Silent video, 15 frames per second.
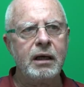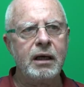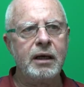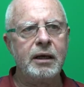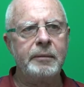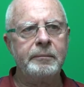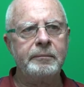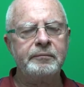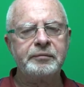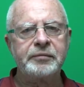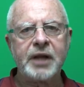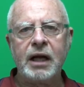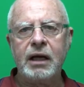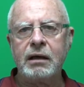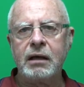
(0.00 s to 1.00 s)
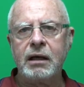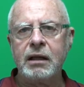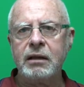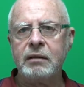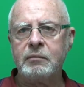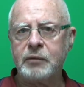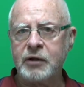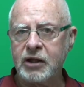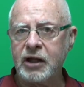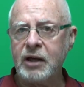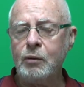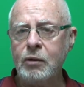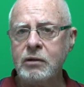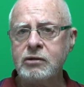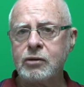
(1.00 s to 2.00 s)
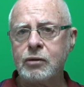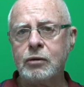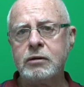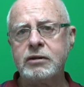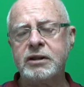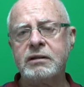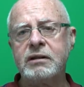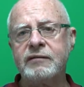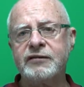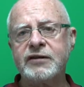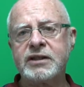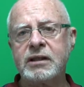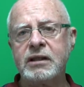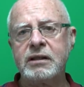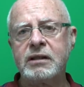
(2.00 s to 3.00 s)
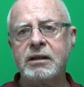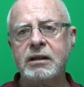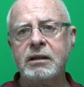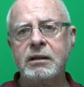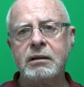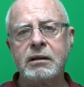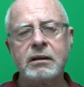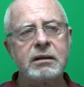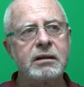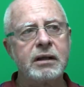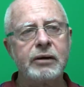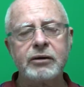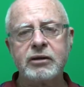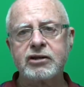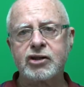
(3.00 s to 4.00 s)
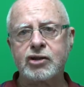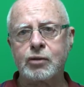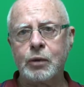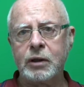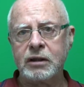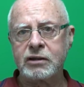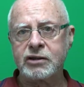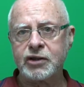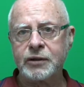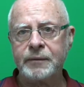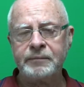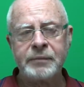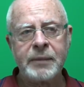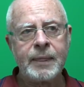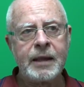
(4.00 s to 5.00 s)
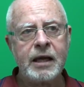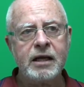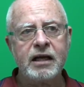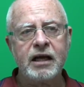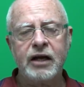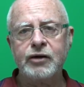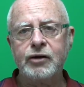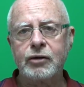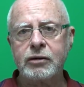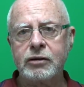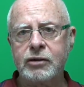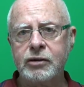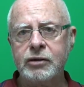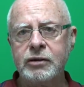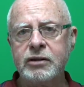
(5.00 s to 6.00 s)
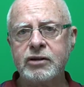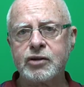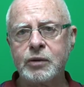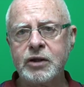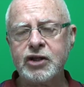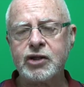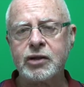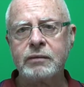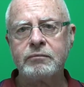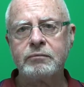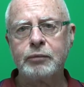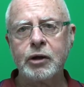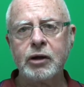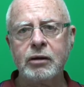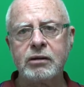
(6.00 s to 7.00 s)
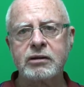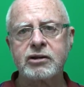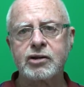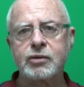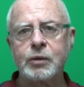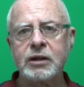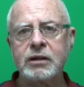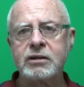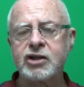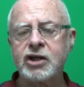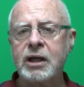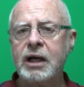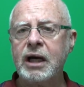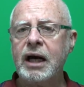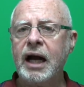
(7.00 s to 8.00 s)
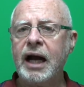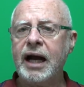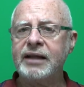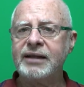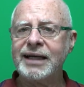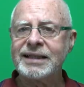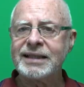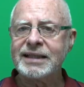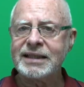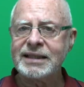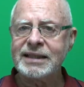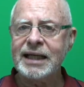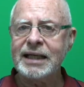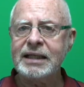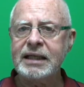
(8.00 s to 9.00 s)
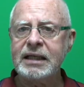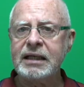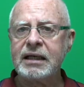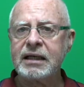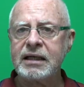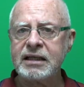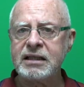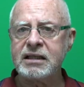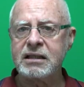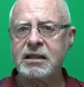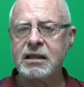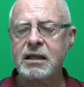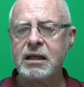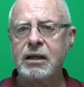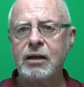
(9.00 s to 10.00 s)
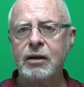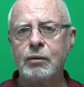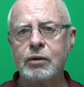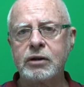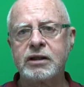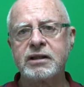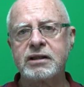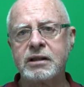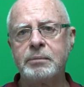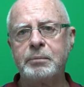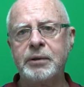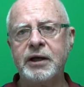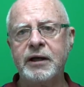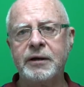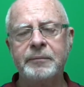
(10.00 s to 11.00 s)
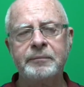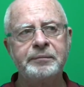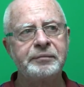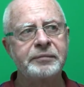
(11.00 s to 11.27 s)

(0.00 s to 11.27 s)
There was also a facility known as squelch. And you could turn the switch, put it on squelch, and that static hiss would disappear.